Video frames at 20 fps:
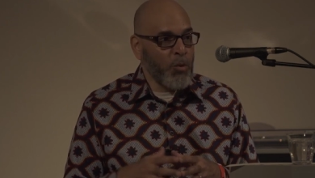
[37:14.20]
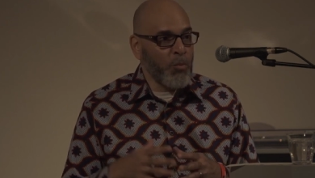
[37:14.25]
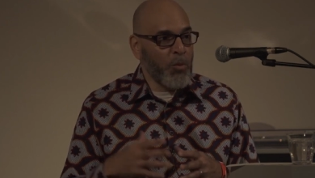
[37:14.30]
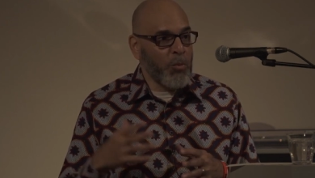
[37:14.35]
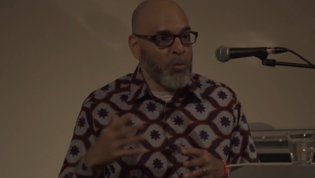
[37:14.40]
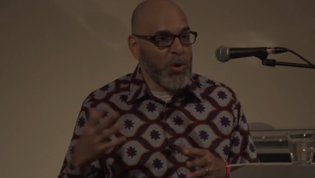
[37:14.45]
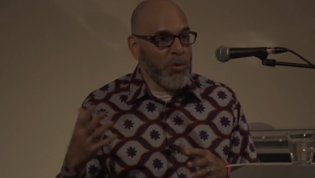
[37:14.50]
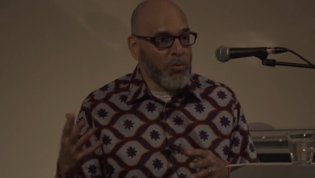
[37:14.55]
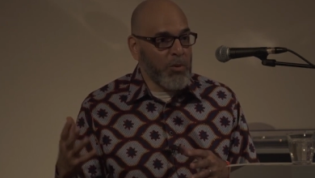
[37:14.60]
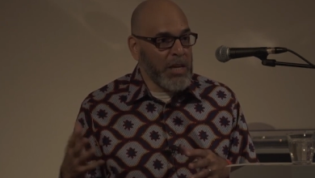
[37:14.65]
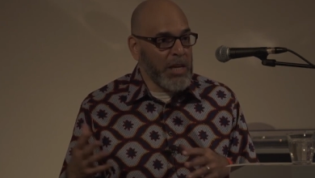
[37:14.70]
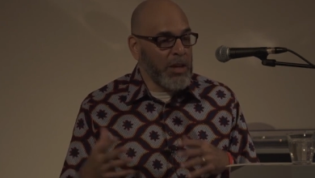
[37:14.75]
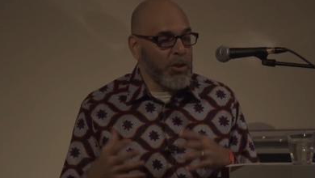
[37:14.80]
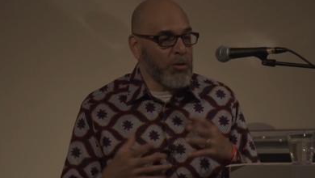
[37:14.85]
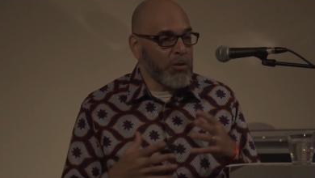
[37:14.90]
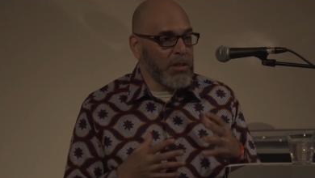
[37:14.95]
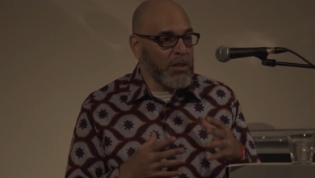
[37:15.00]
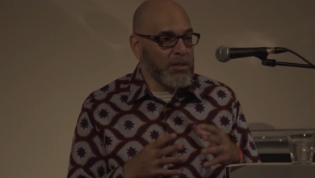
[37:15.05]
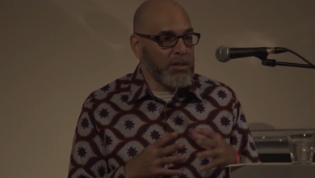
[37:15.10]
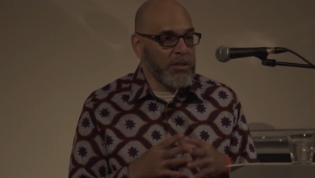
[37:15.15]
When we read
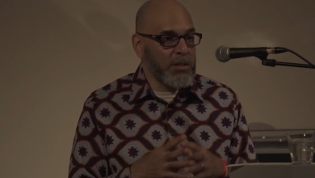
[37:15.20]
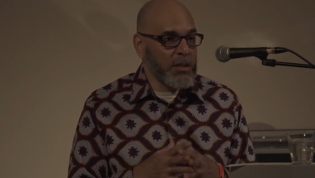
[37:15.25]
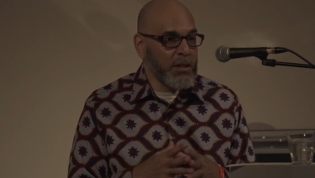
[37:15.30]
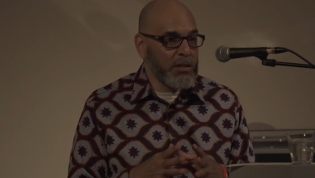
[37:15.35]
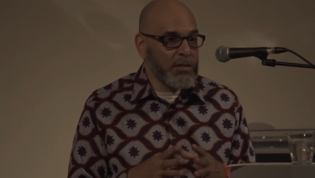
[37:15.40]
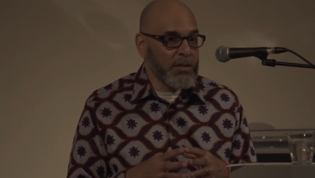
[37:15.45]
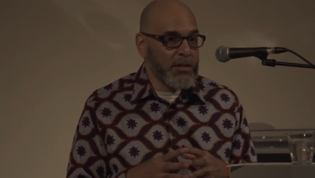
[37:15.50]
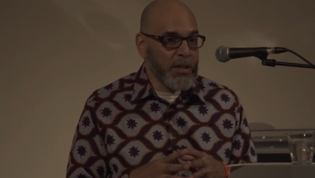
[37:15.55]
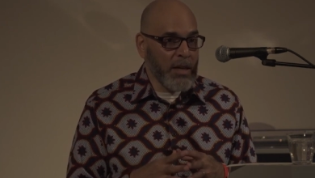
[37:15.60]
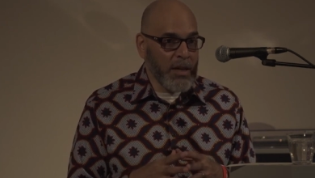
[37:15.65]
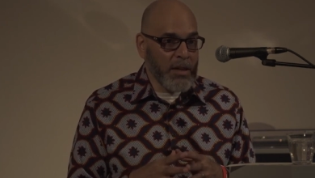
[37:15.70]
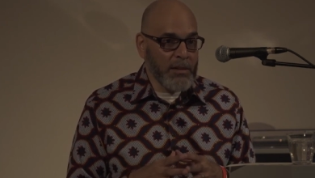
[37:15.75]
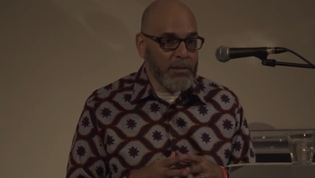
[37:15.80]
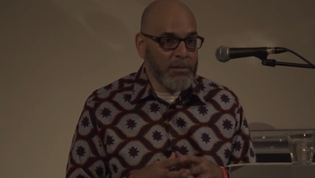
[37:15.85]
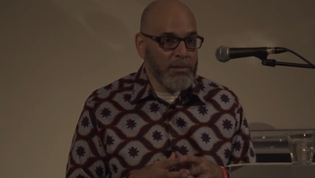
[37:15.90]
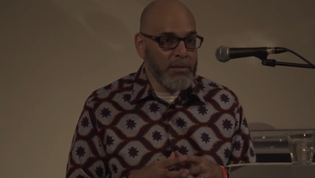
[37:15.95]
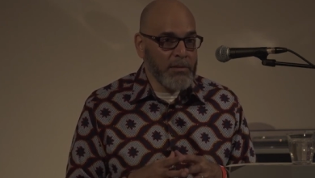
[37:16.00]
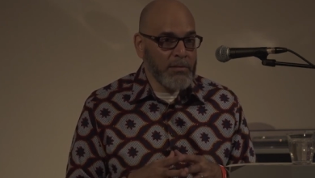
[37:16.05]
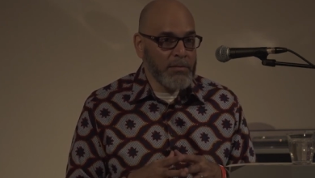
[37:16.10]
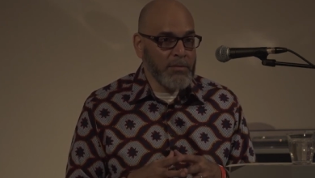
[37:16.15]
or listen to his
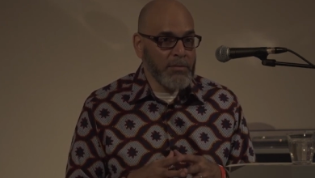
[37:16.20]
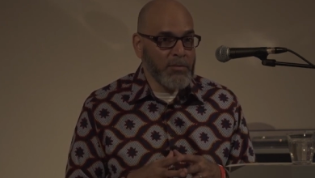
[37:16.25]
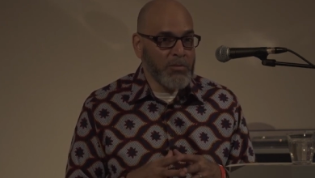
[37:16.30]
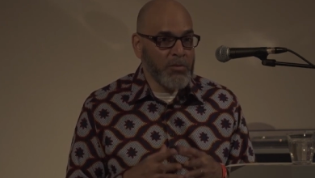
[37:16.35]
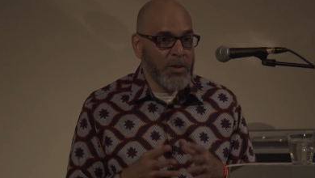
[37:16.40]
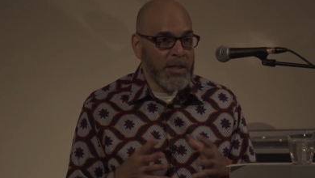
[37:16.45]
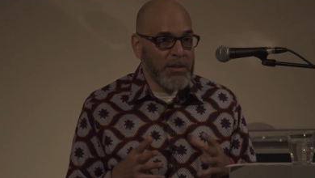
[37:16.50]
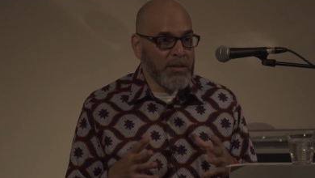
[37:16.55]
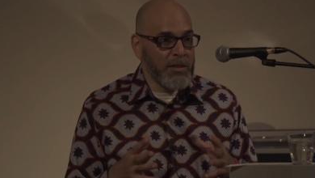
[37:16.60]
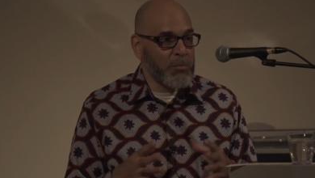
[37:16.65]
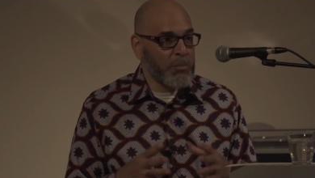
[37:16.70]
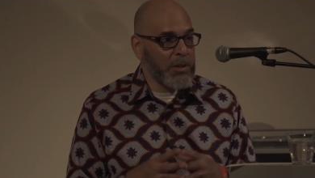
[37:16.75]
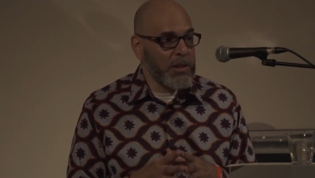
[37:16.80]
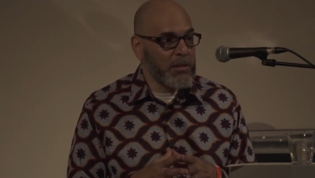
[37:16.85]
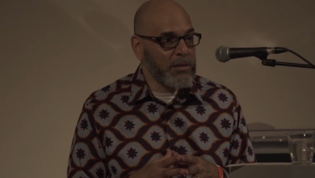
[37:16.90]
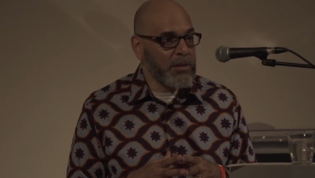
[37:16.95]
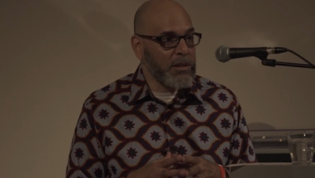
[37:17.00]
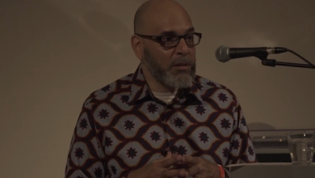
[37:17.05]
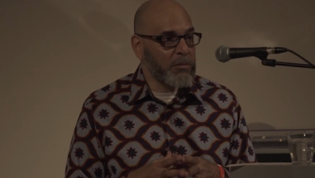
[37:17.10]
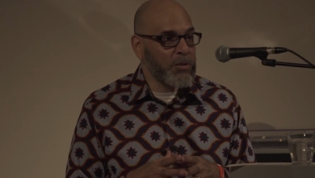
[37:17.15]
son, rest in
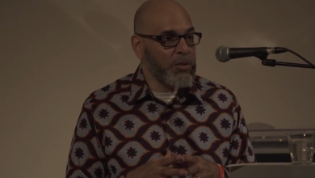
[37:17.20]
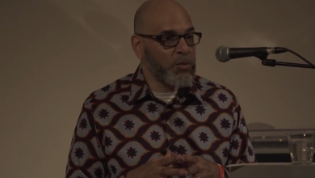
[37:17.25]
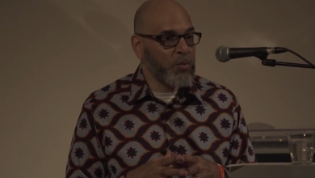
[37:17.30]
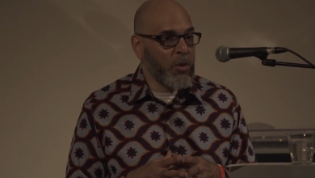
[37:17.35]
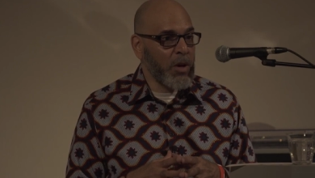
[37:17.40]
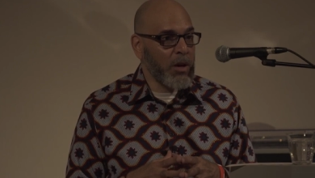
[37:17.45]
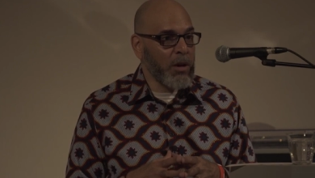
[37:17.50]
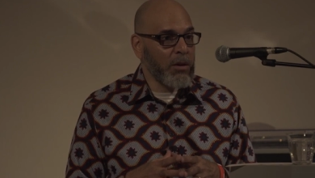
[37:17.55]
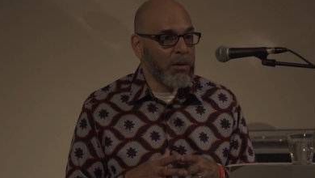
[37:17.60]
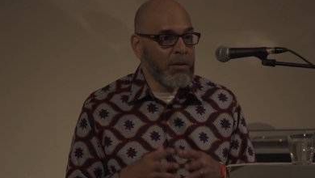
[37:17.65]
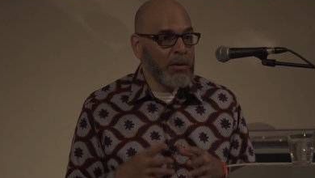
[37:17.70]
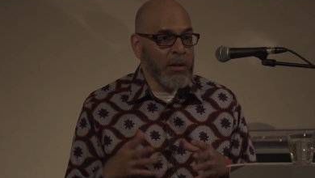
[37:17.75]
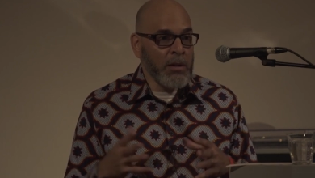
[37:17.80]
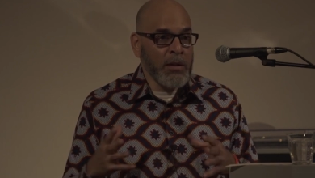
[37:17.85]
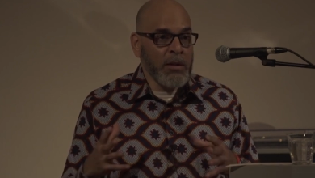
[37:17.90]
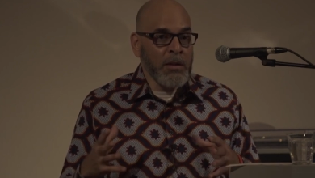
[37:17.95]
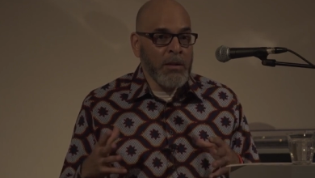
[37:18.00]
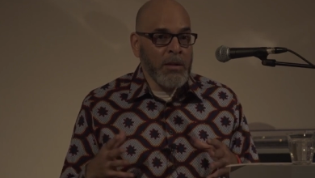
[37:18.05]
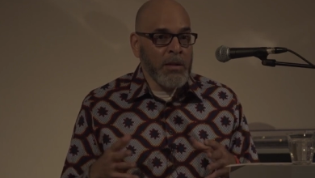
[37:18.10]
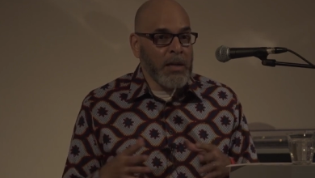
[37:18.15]
peace to him as well,
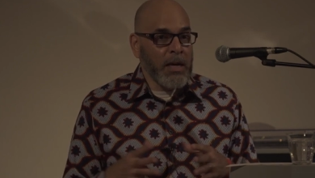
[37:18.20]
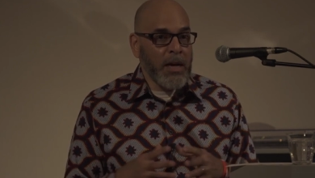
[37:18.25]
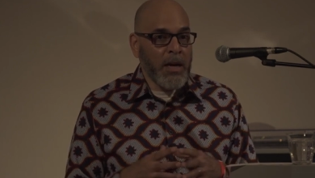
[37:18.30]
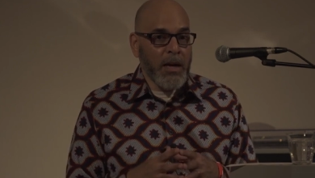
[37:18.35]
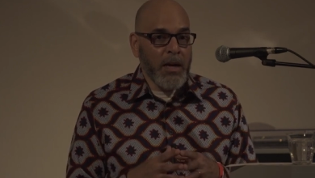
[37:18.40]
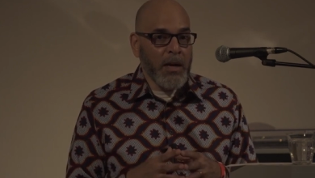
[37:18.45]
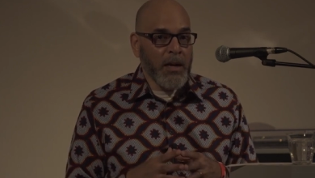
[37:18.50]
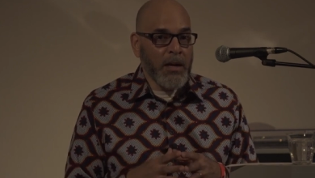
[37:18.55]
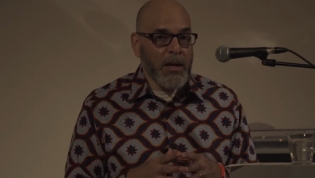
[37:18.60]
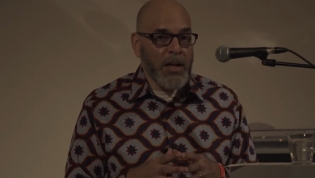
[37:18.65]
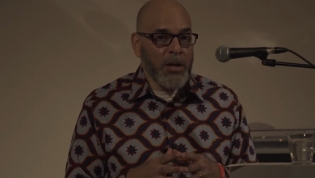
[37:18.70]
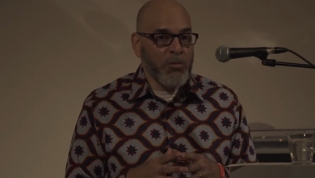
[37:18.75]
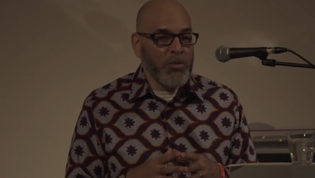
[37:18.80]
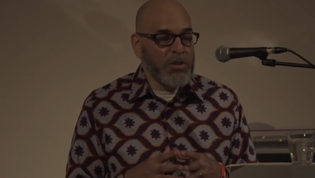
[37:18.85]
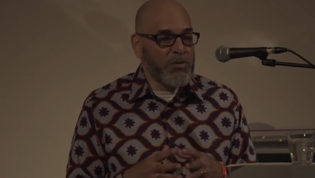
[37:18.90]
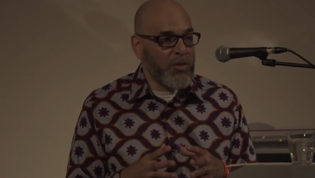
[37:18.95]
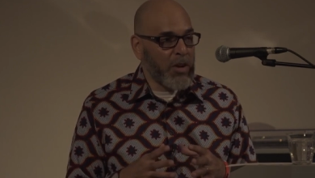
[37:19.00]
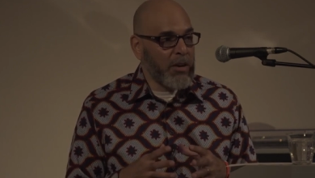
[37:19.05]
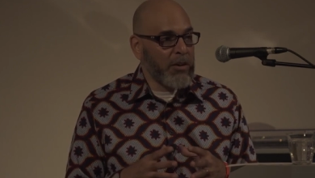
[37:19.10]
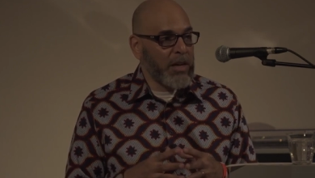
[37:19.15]
Uh, it
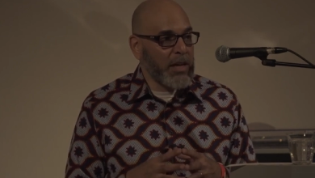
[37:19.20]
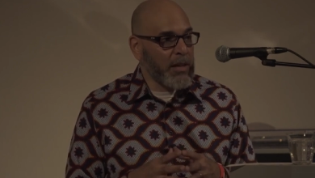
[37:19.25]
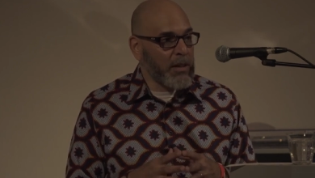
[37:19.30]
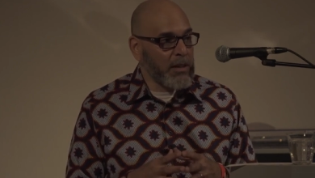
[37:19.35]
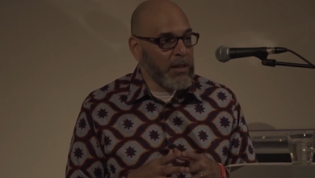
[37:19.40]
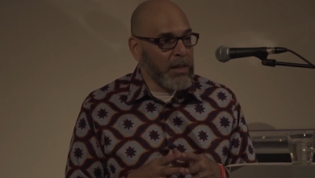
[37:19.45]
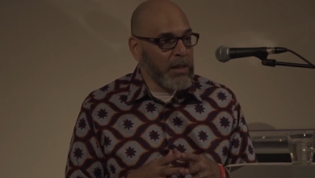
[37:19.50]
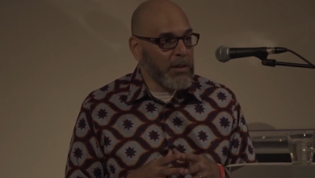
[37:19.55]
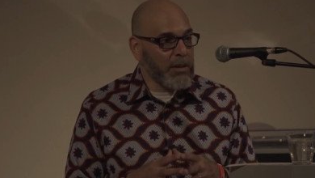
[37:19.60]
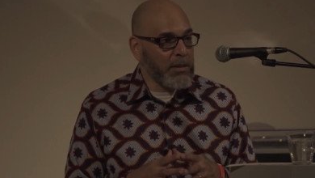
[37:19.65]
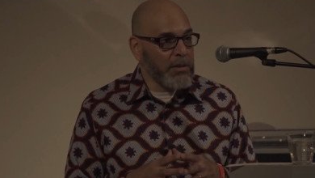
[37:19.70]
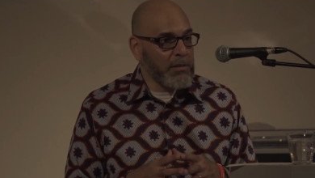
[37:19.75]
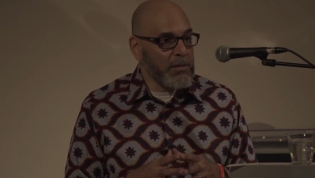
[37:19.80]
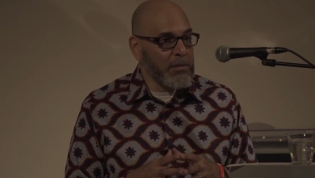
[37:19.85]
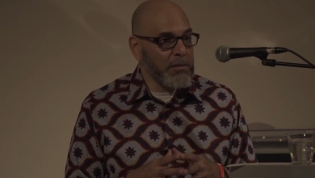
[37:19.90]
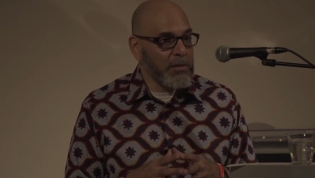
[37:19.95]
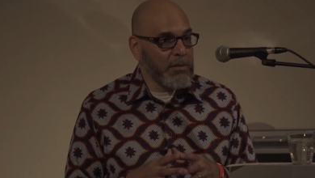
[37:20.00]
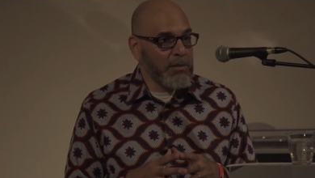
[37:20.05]
was very clear.